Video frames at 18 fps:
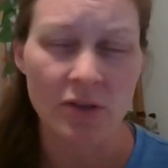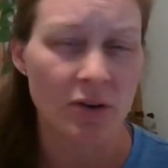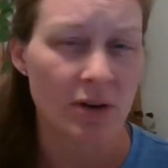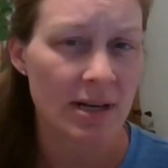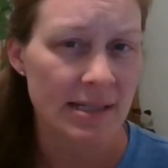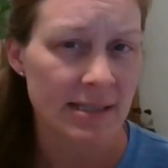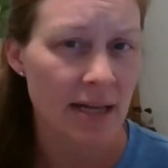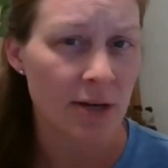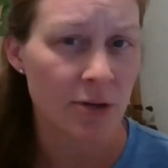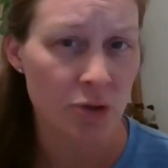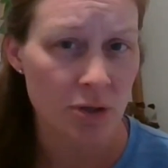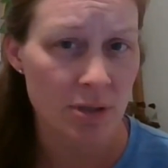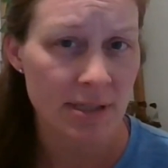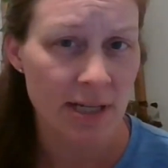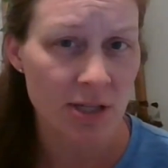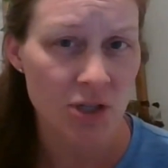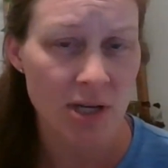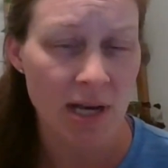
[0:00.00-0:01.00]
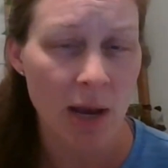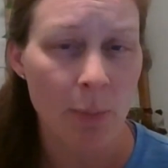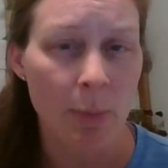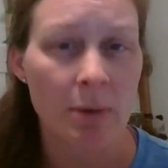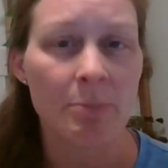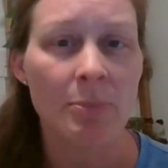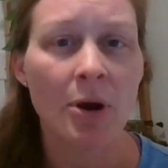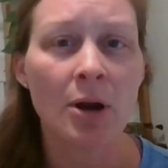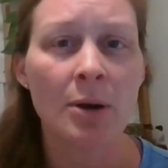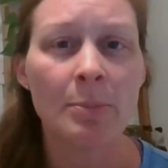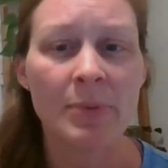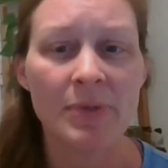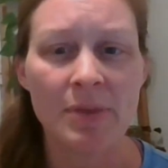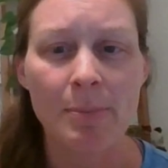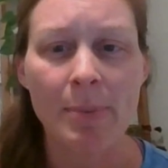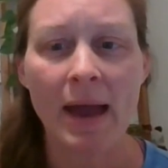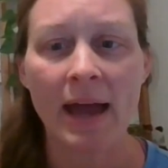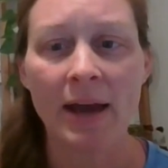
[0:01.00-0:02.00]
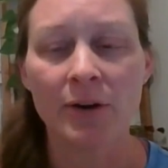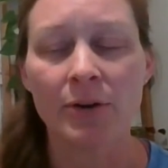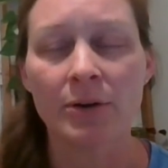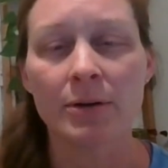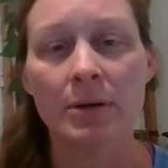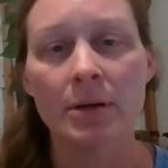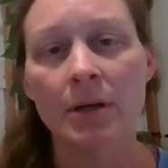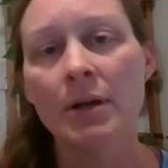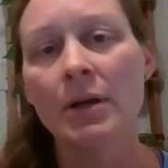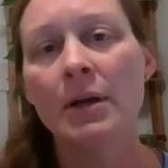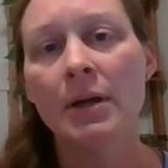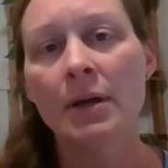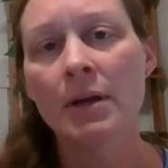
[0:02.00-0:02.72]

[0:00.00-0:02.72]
There is understitching at one part, but the pattern